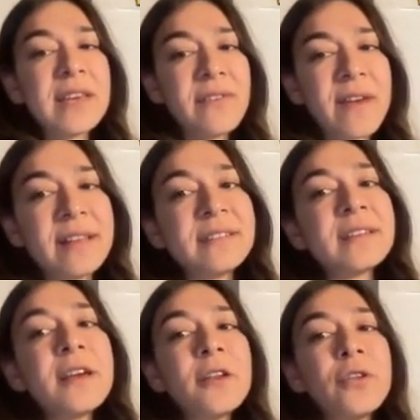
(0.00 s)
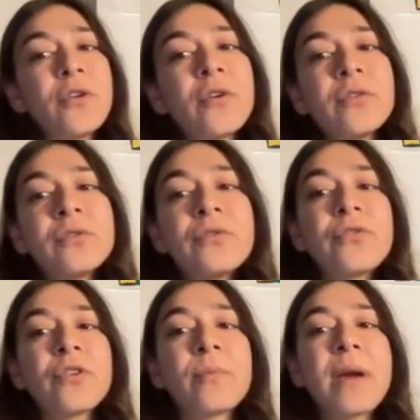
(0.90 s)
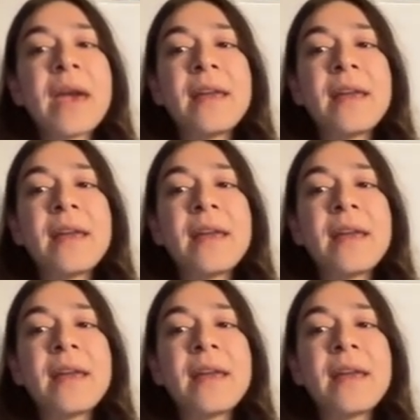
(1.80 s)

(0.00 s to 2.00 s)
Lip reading: events known from